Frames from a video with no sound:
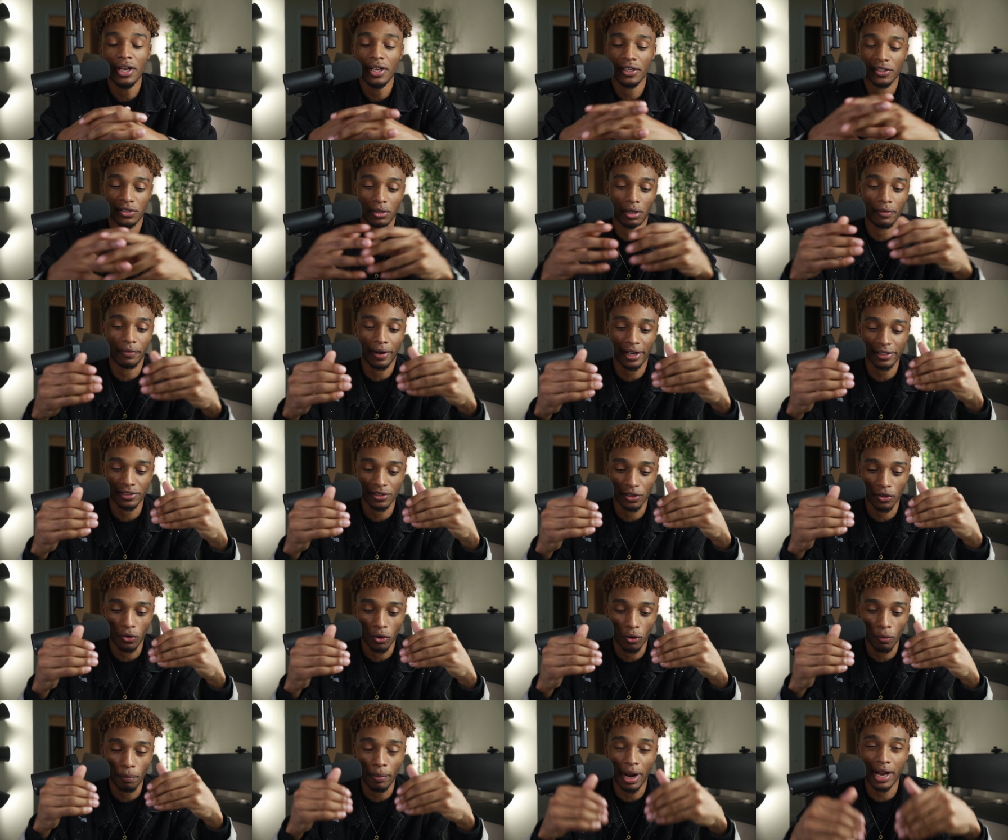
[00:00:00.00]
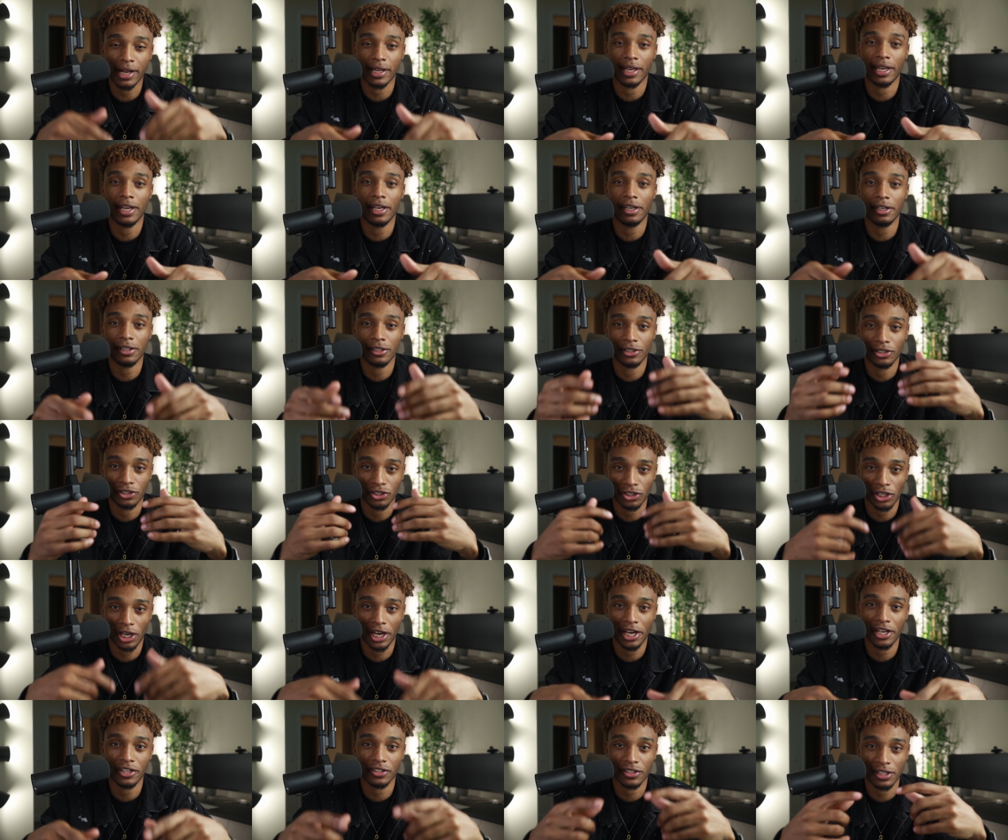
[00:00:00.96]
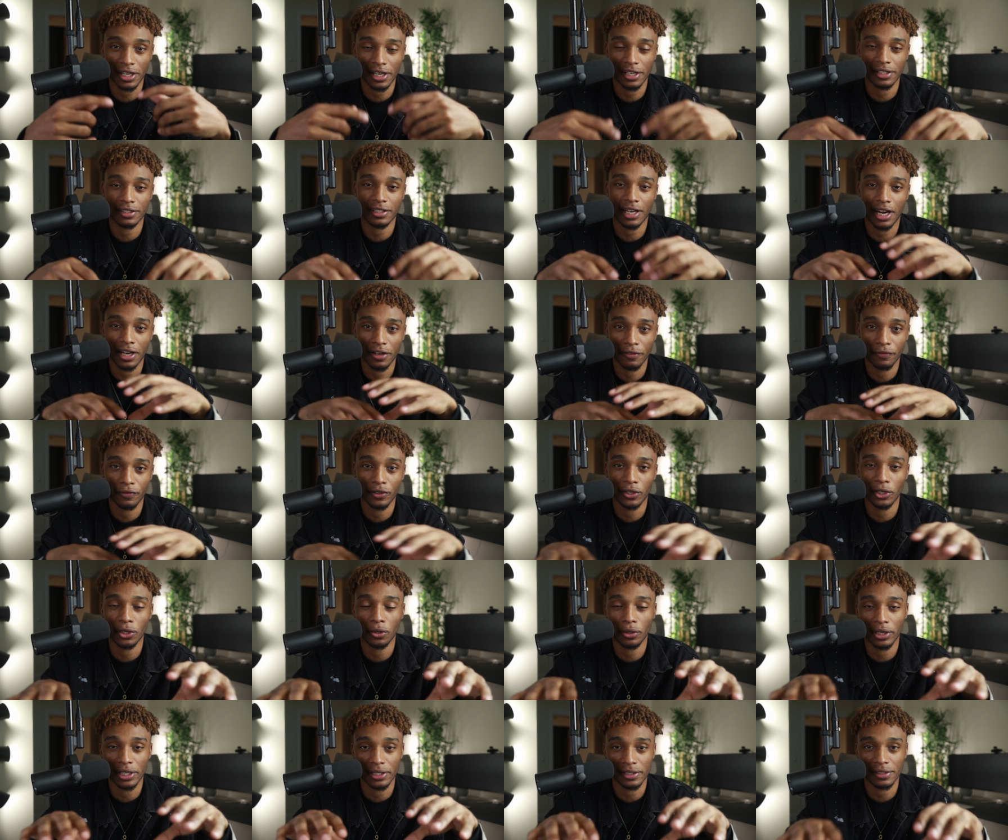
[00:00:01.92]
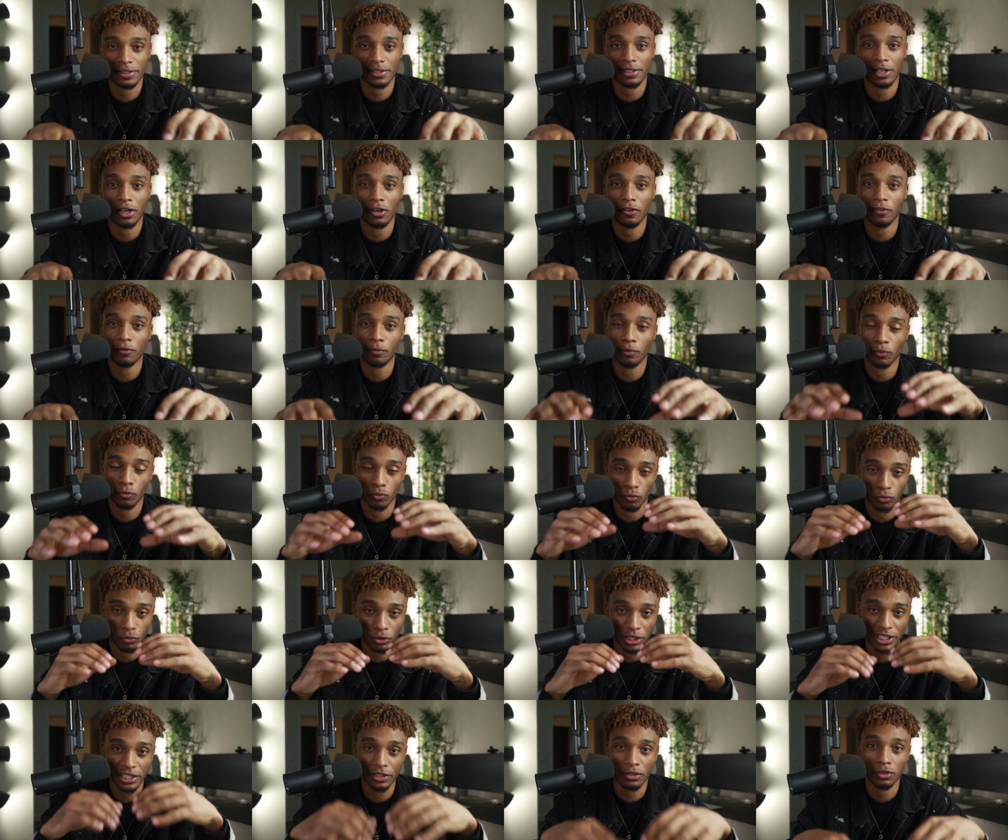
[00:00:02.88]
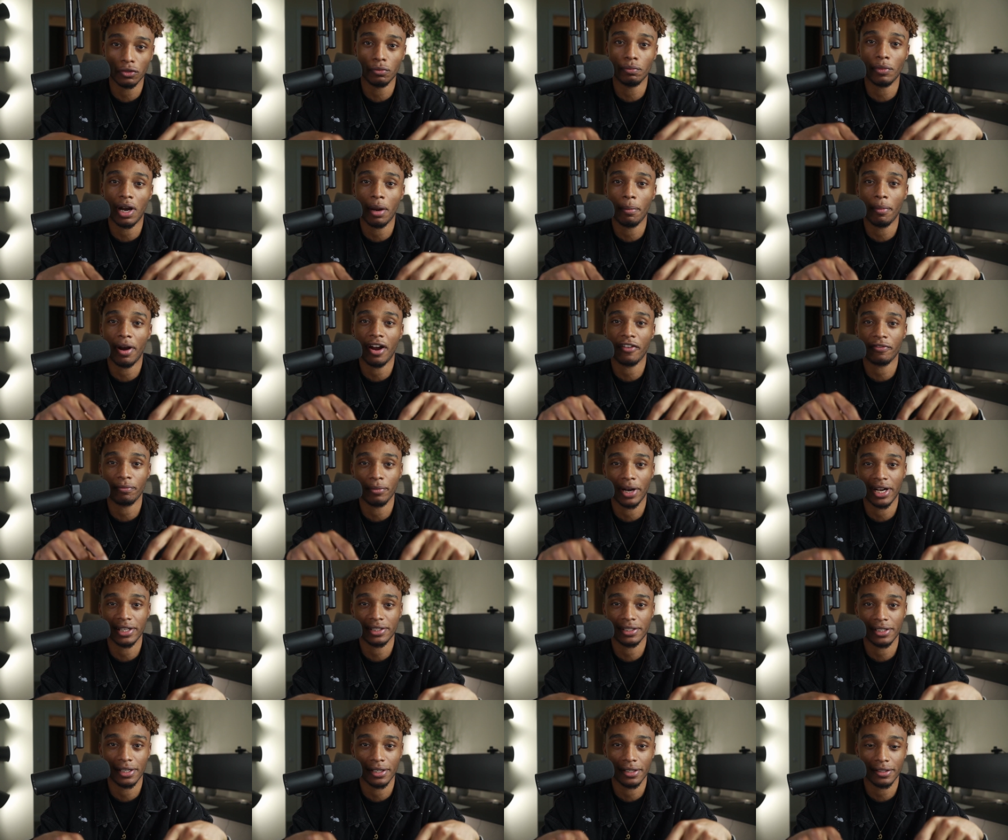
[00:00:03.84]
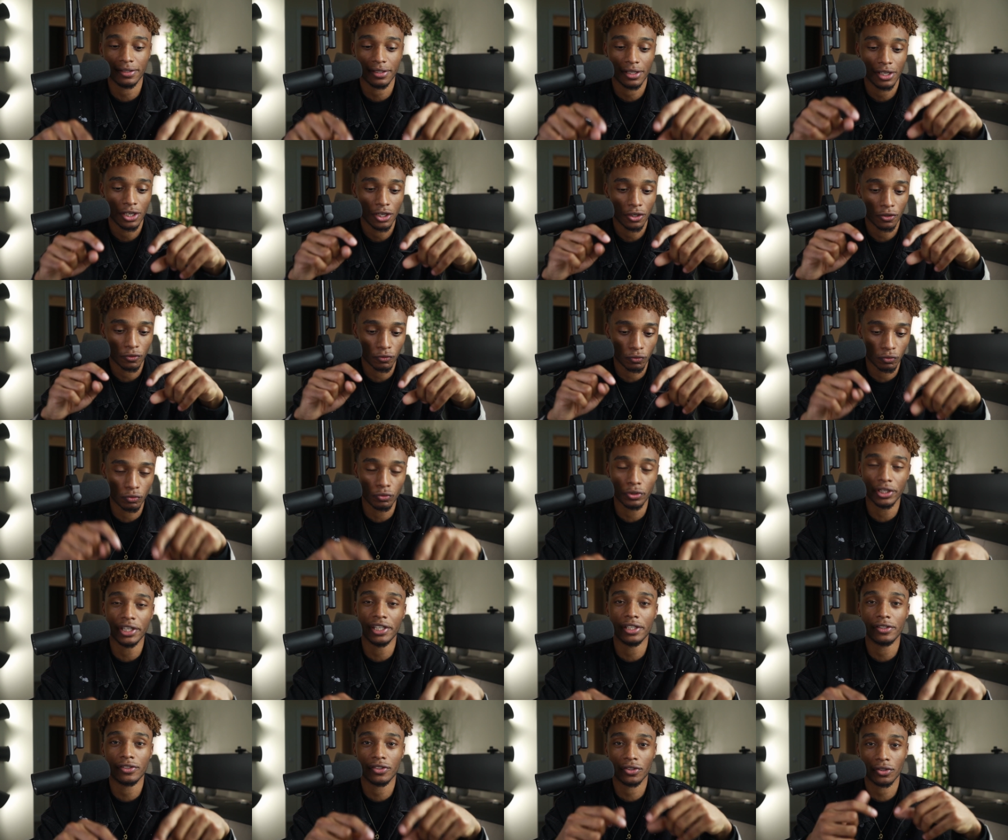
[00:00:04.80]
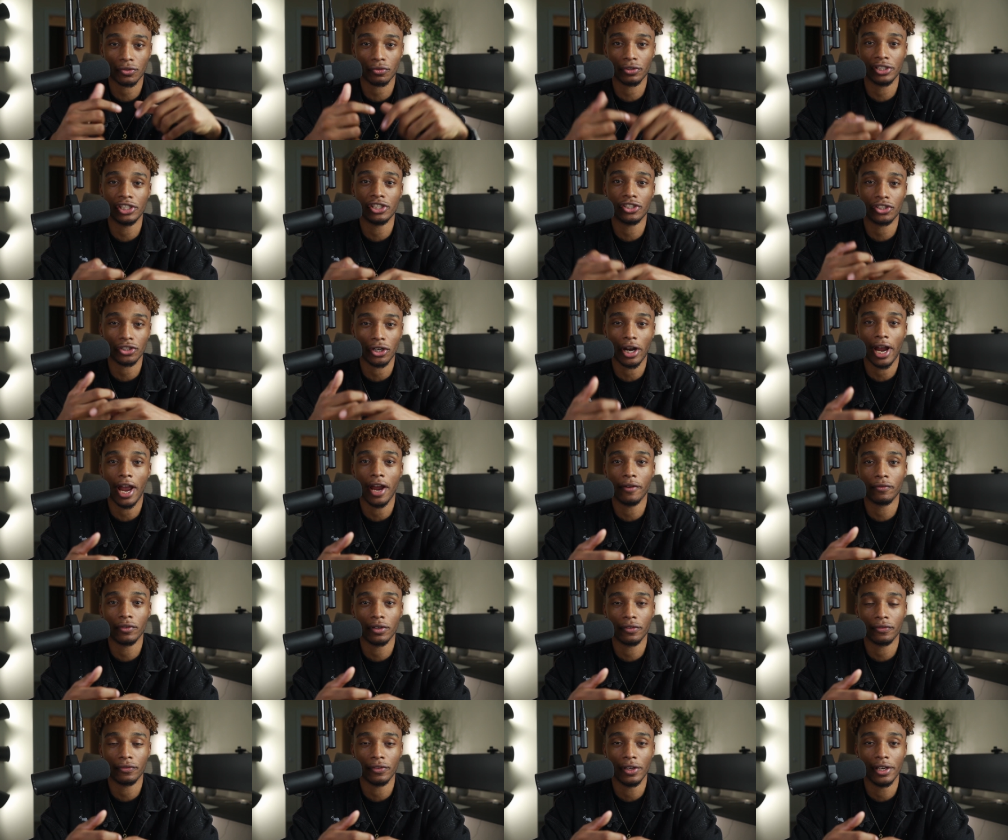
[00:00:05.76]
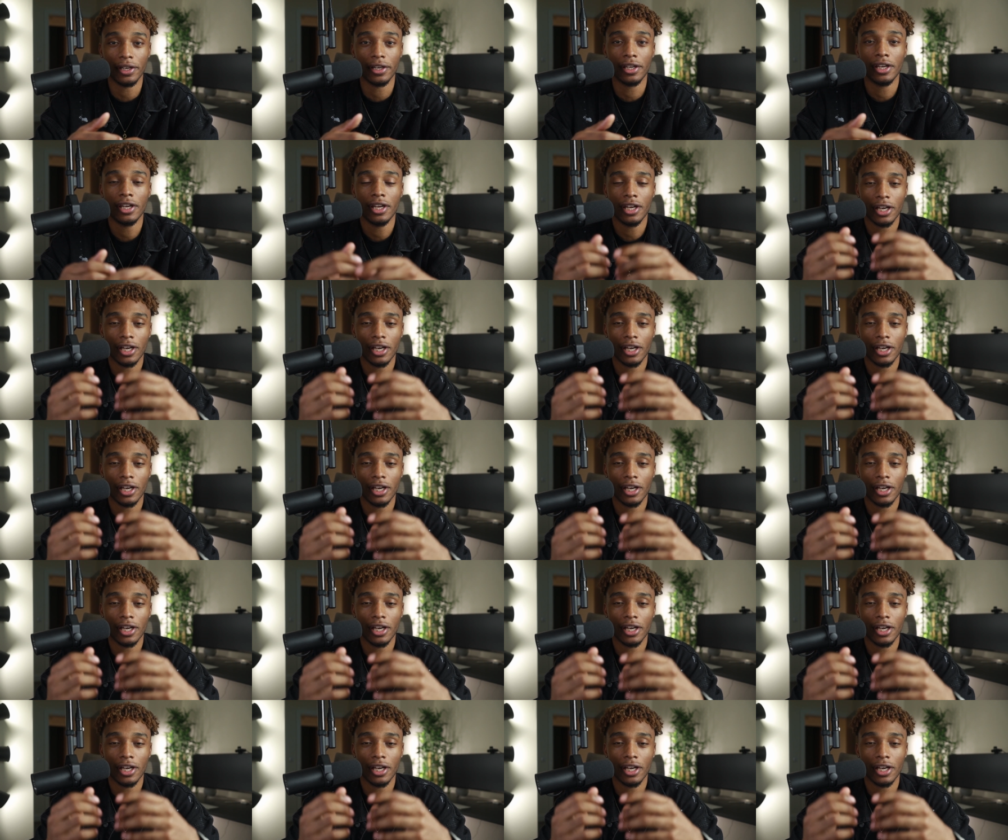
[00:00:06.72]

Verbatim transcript: So I've had to go back in and change the entire video itself, redo my mathematics, re-screenshot everything